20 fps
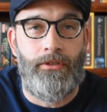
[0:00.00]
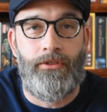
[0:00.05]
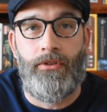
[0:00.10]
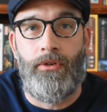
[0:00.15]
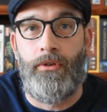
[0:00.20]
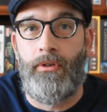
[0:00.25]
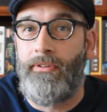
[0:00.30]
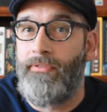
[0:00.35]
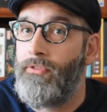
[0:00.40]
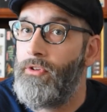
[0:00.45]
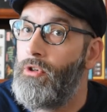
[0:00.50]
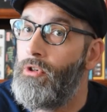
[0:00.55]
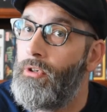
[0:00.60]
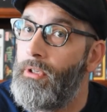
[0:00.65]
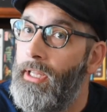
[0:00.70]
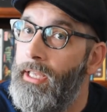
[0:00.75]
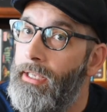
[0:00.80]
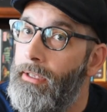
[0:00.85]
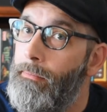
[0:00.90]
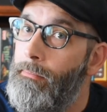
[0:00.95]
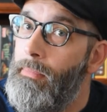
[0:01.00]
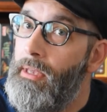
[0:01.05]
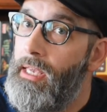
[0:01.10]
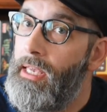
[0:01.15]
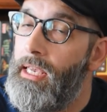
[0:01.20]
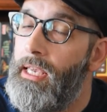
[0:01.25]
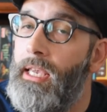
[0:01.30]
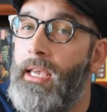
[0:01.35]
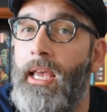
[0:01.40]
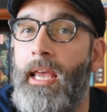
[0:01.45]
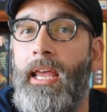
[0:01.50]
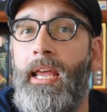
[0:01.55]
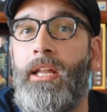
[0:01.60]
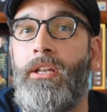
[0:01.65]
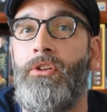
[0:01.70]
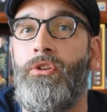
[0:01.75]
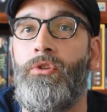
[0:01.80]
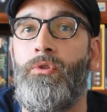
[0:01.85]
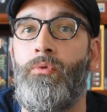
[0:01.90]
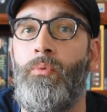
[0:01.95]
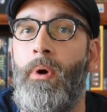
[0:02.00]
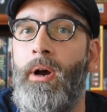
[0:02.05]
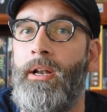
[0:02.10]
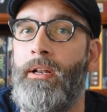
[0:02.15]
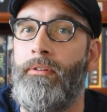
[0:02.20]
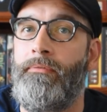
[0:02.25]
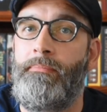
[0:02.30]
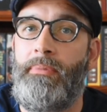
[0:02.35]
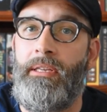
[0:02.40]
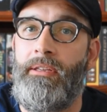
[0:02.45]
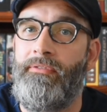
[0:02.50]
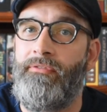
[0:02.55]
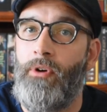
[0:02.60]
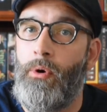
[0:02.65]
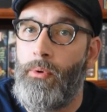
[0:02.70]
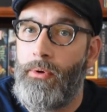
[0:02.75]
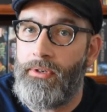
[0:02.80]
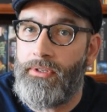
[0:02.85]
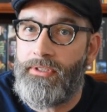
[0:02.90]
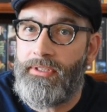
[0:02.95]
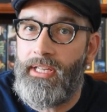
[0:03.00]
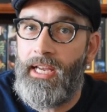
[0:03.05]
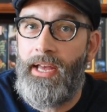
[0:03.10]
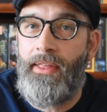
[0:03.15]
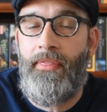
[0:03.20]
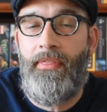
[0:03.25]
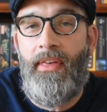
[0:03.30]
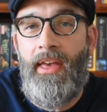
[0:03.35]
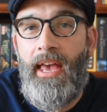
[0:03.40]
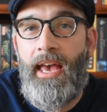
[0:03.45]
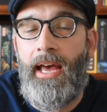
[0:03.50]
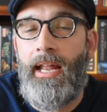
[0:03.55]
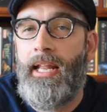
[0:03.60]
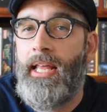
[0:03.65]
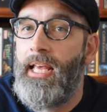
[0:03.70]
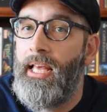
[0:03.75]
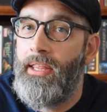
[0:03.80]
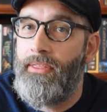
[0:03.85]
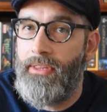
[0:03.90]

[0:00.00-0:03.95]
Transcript: So if you're like me and you want to be focused on that,